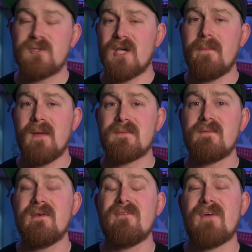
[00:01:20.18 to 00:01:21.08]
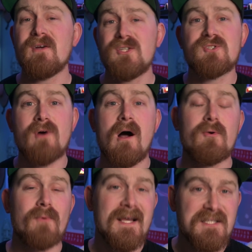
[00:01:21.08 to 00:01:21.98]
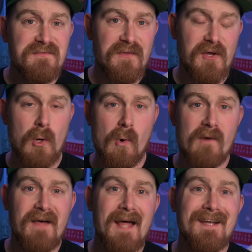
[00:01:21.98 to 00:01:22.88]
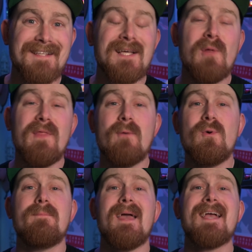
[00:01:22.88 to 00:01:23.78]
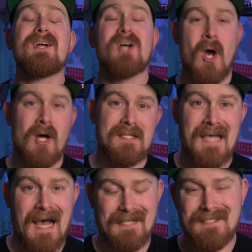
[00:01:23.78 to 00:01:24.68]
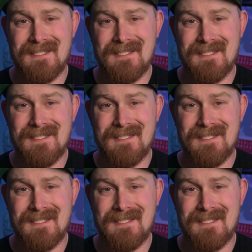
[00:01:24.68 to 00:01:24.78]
was shaping up to be a very strong race for the Corvette until they would make contact in